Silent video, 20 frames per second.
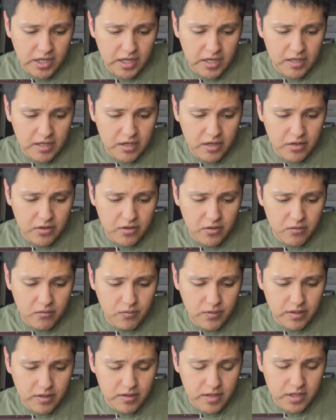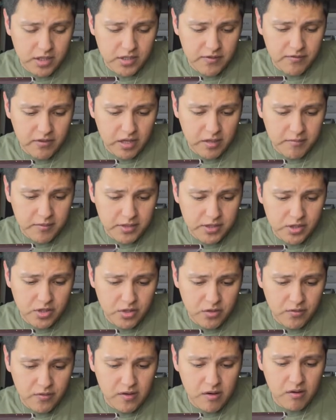and another with a touch of diamonds, your
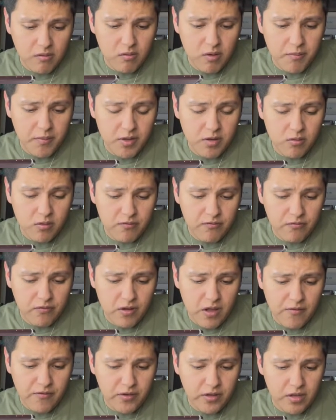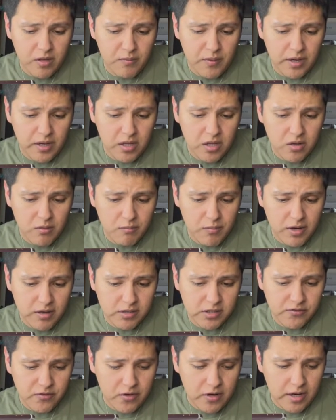new secret weapon to effortlessly brightening your
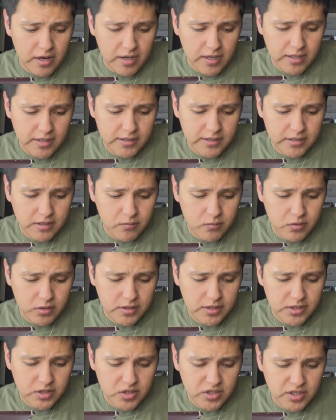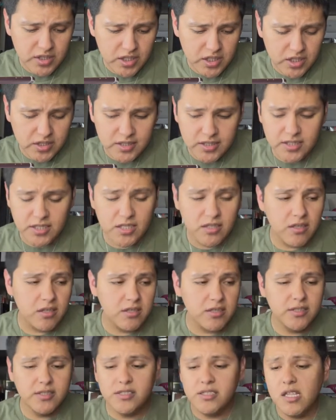brows for eyes. Upload this your stage.
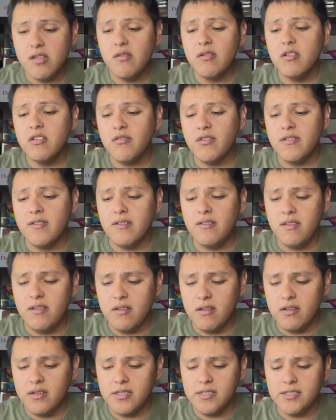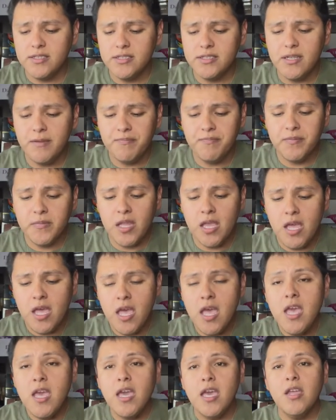$16. This retails for $16.
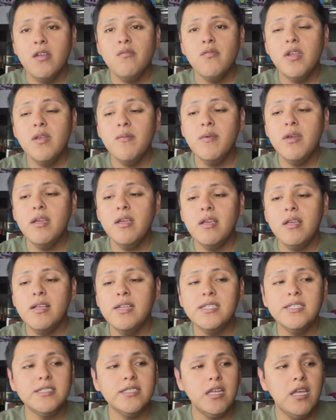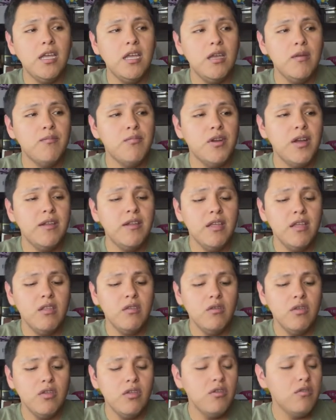And Reema is a brand I do
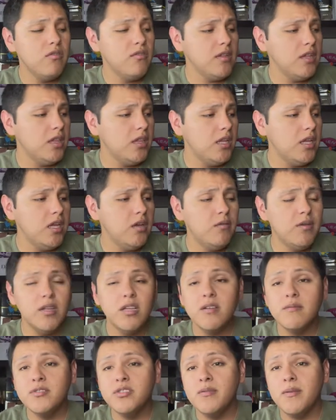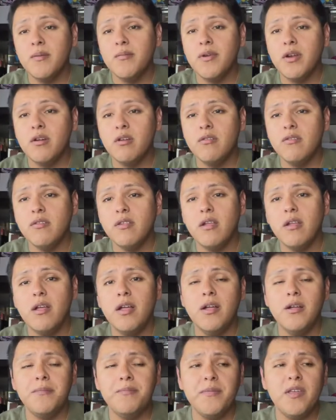use a lot when it comes to my brows.
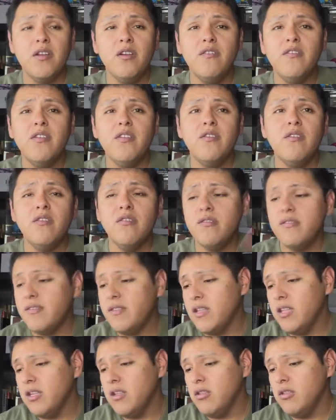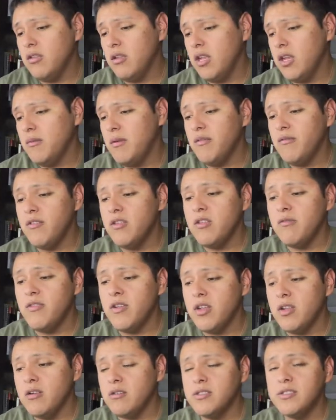Um, I don't know if you've seen any of my YouTube
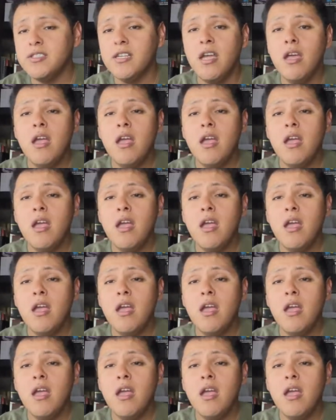videos.